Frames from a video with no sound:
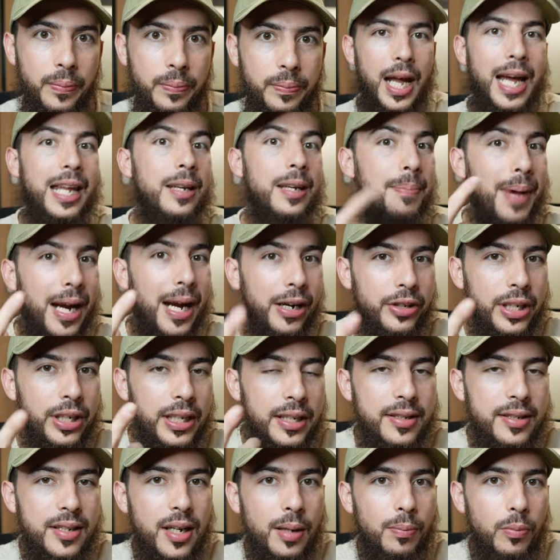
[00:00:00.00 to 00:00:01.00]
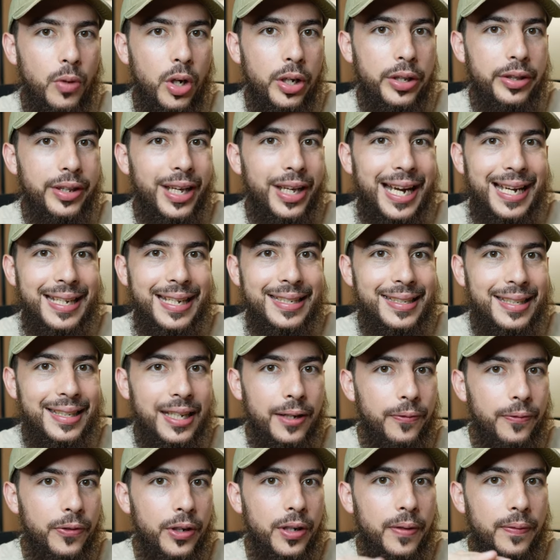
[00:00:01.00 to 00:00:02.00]
And marrying someone that has
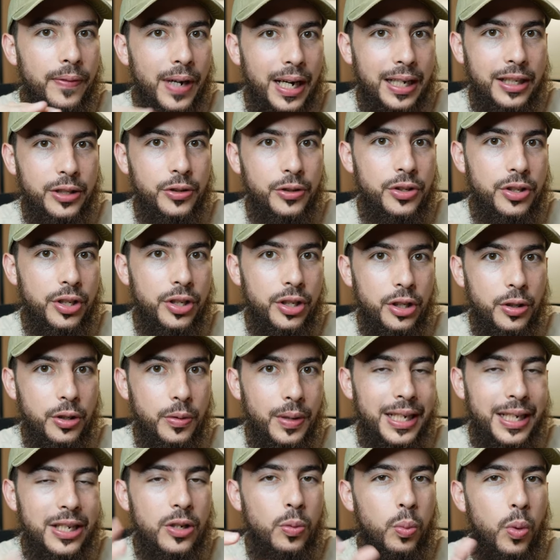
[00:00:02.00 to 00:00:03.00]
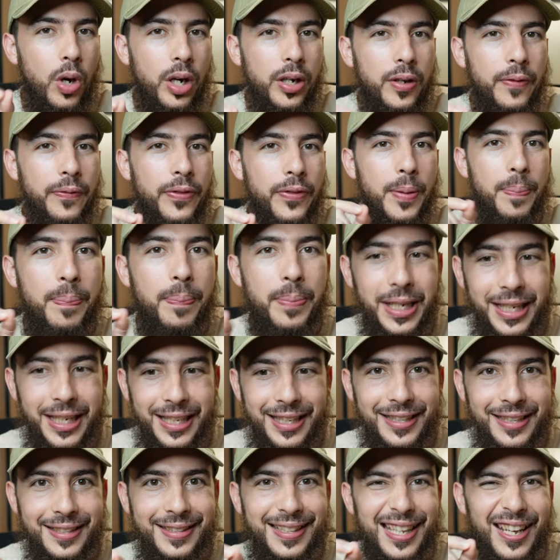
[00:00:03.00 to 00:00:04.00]
different values to you is one of the
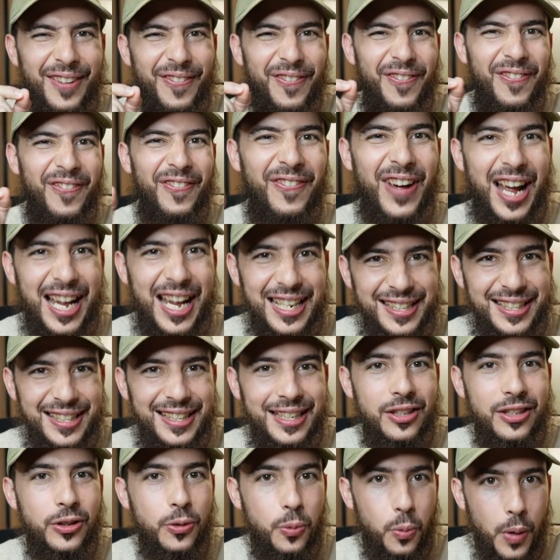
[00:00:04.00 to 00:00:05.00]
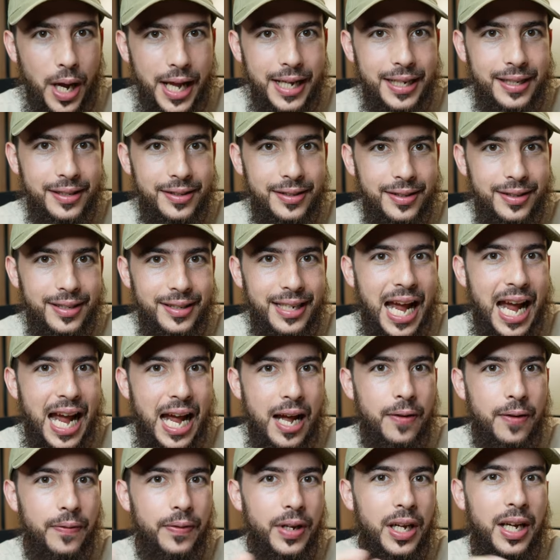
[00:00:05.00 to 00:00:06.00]
biggest, fastest ways to
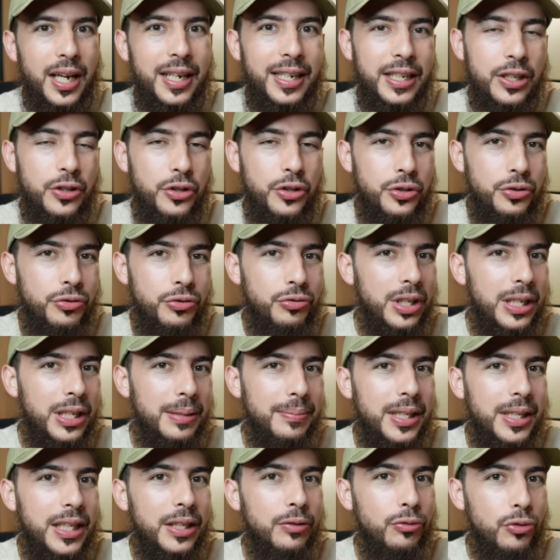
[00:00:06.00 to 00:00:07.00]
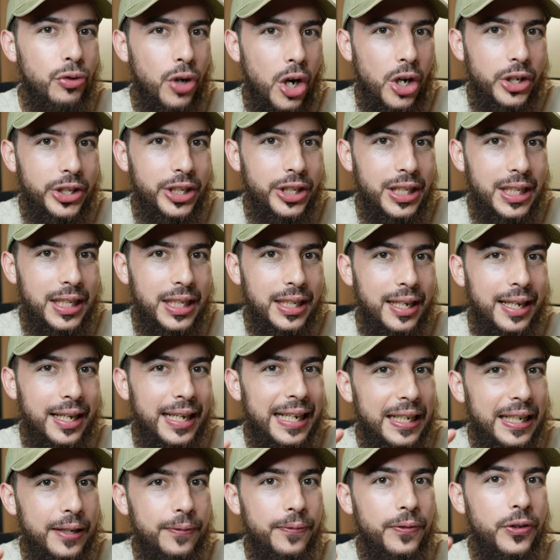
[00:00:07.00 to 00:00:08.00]
have an extremely rocky,
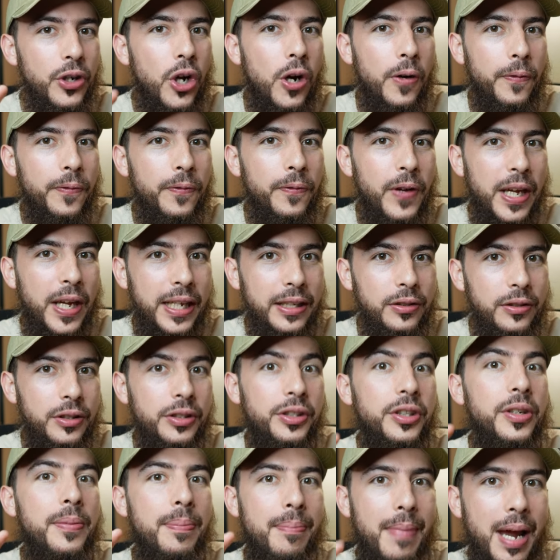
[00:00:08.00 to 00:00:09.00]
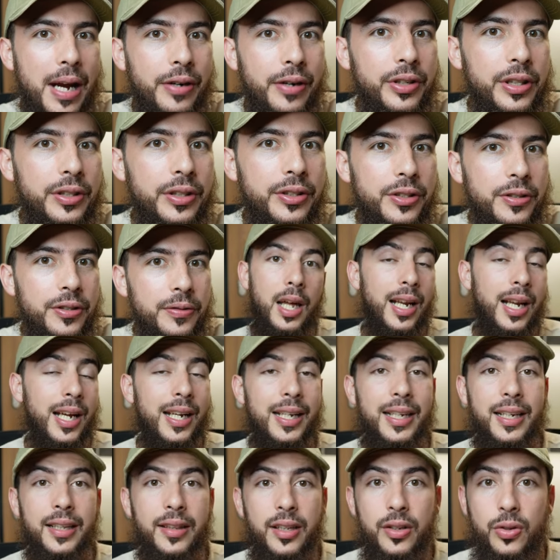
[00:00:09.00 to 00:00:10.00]
if not failed, marriage. And I
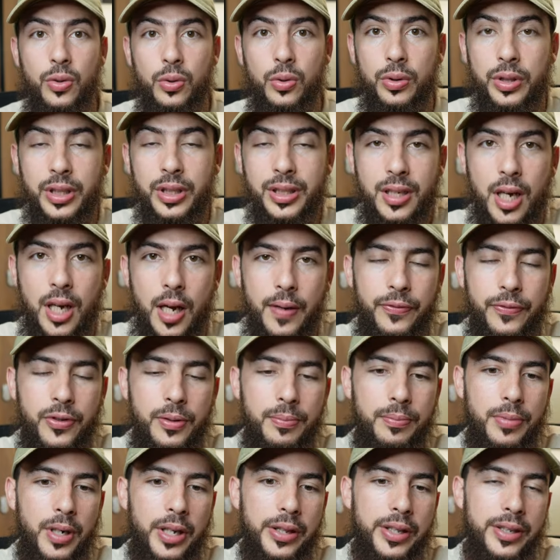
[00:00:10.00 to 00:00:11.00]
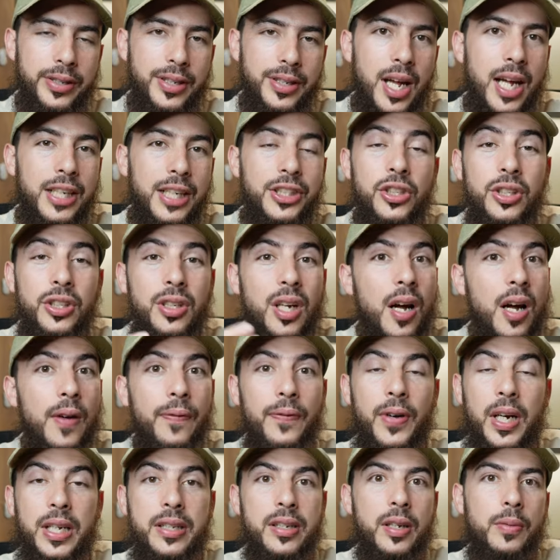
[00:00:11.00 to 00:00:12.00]
hear this all the time from brothers. I just
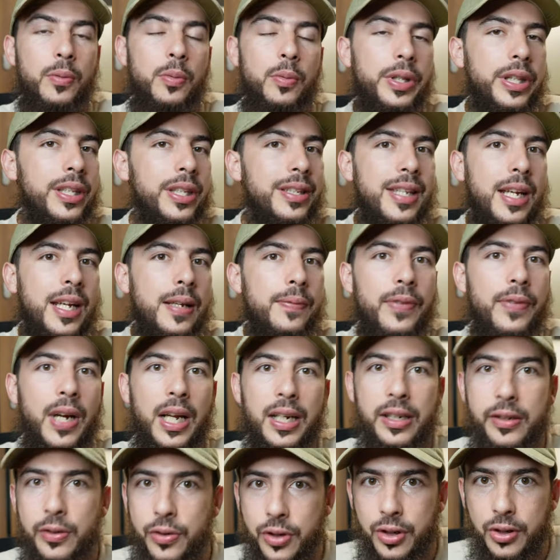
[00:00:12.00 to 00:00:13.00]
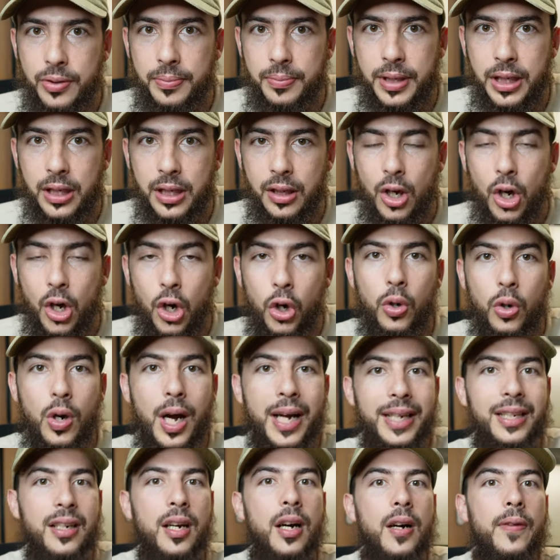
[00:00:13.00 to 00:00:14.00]
can't find someone with the same values as me, or
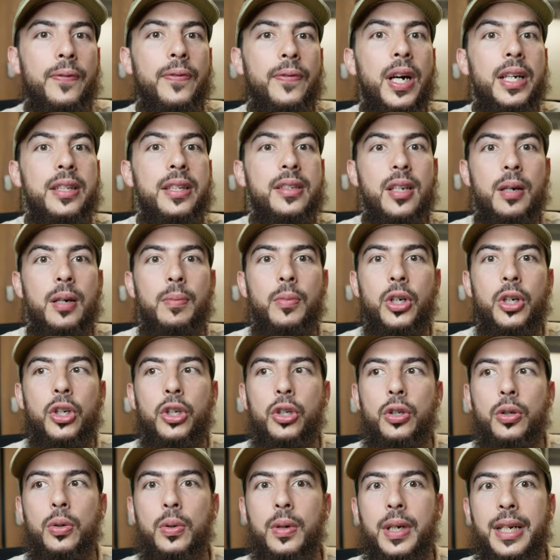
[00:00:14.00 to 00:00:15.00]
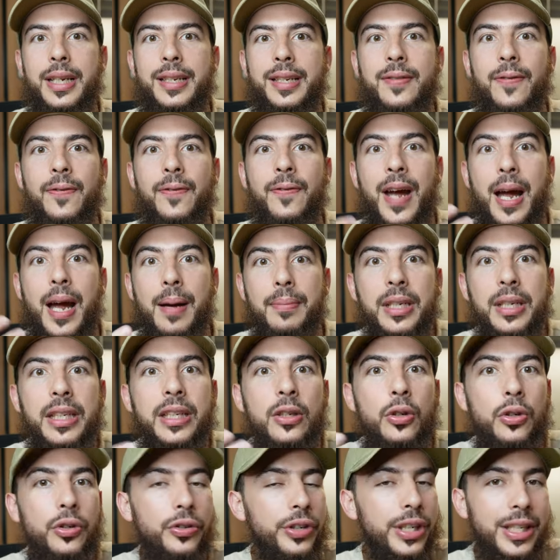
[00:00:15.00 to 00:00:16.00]
I can't find someone who is
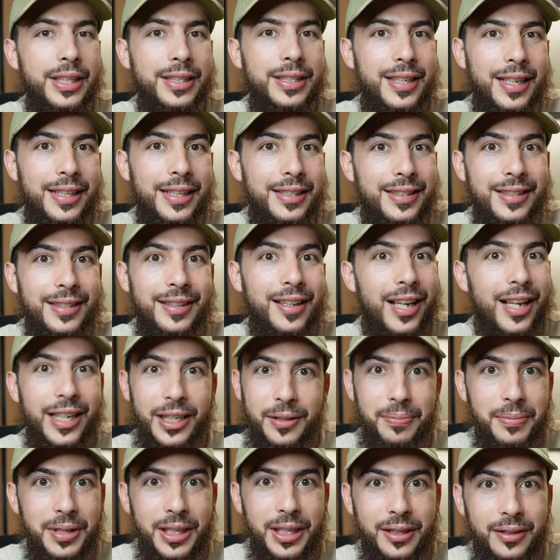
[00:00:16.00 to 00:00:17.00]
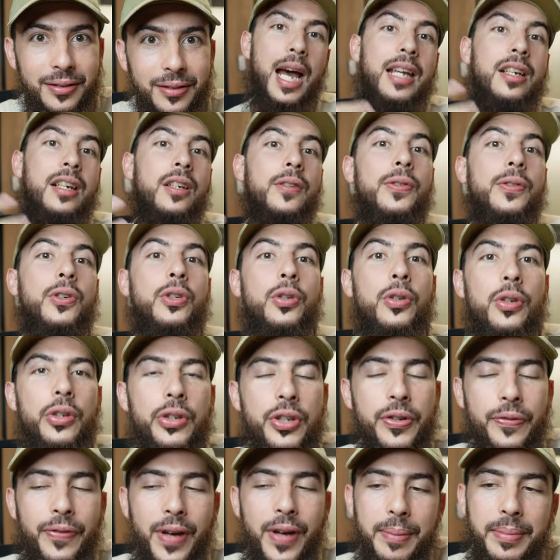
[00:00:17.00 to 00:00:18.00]
family orientated like me. And of
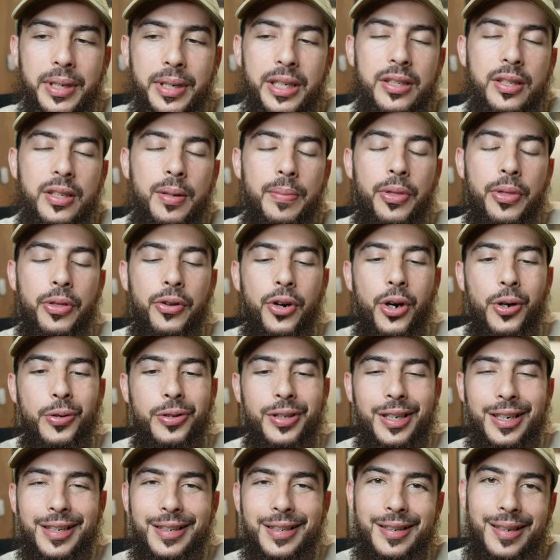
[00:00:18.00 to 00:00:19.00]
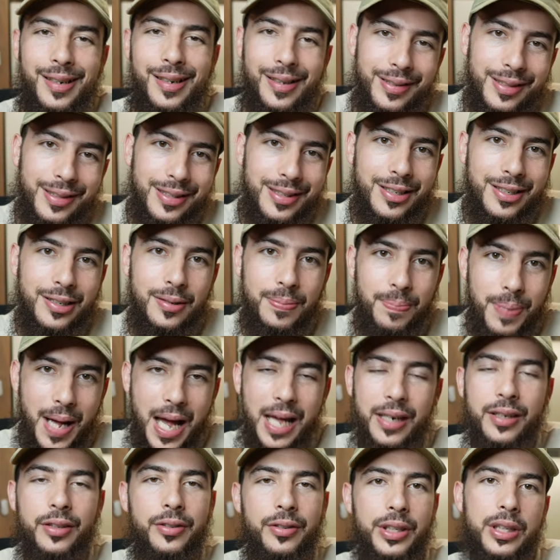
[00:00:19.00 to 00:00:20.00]
course, feminism throws another
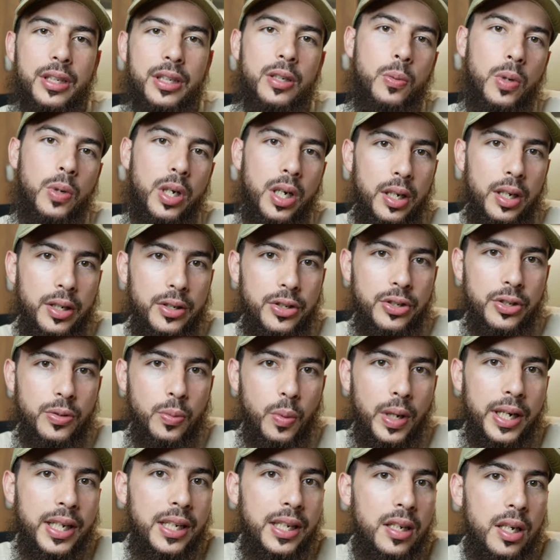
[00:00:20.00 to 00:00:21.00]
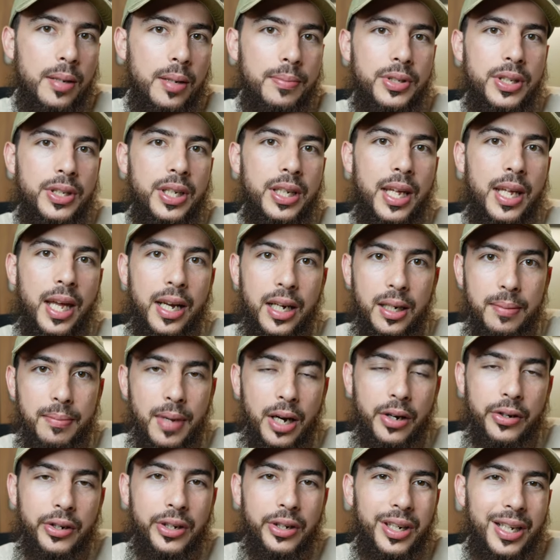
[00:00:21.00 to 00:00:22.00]
spanner in the works when it comes to getting
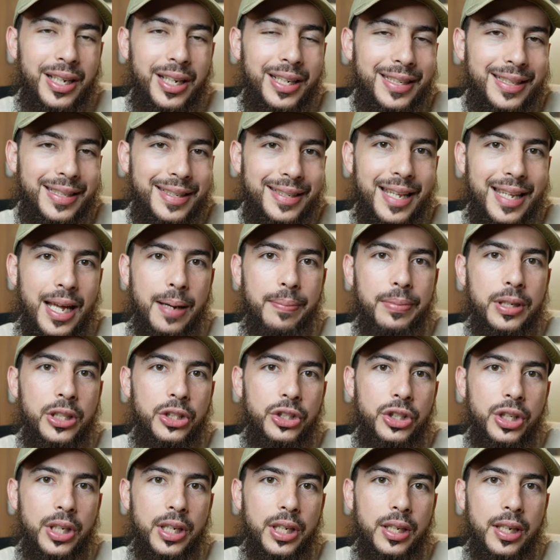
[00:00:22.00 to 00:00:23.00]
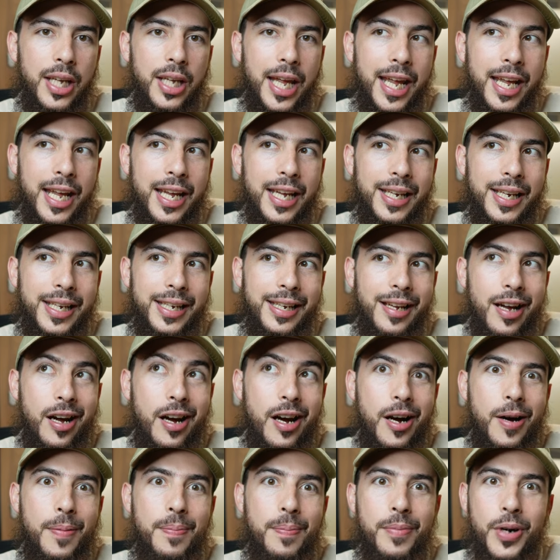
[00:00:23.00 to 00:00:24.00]
married and establishing a
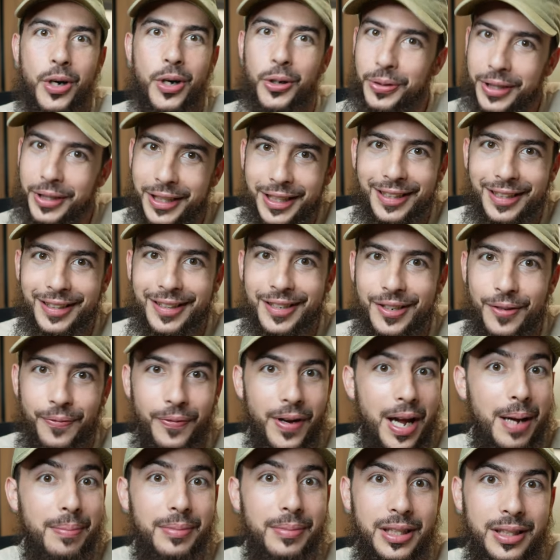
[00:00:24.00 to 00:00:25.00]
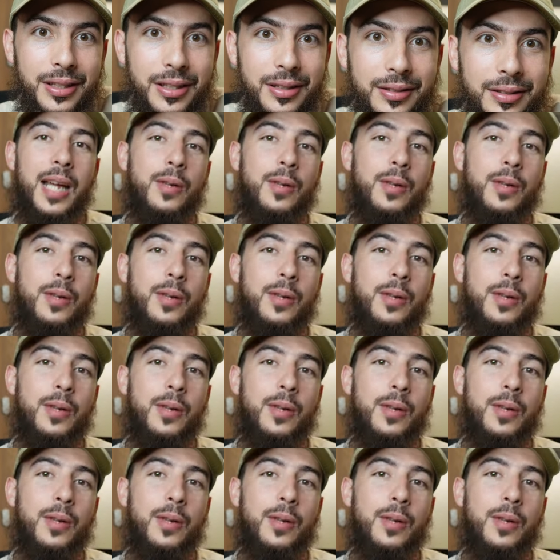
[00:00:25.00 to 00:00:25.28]
harmonious family.